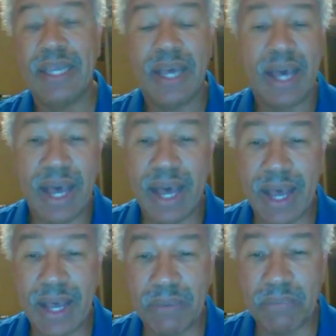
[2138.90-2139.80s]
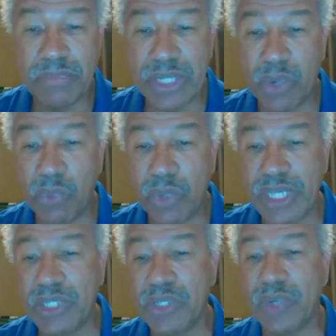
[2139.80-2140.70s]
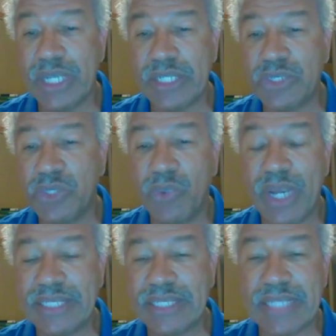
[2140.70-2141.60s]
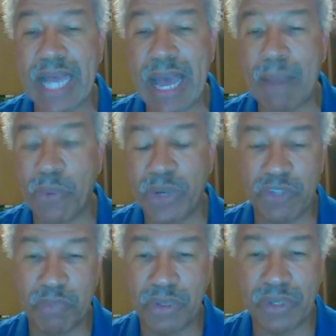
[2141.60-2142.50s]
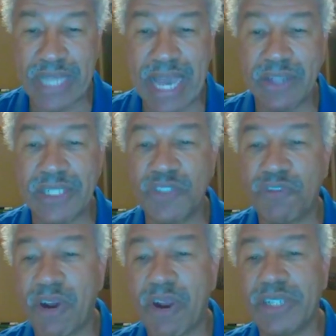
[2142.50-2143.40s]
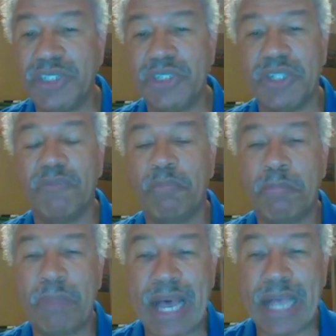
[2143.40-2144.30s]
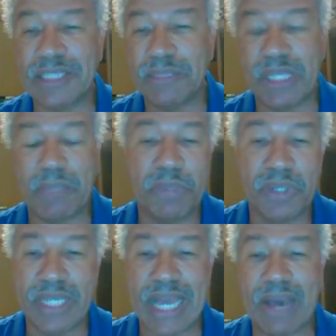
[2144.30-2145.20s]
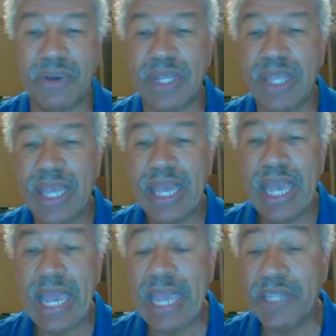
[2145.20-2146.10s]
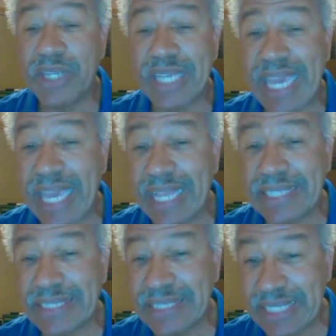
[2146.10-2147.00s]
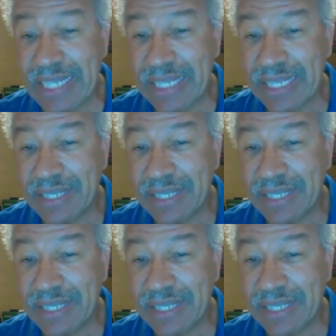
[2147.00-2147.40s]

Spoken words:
What do you do at a two-way stop where you pulled out as far as you can possibly pull out and you can't see?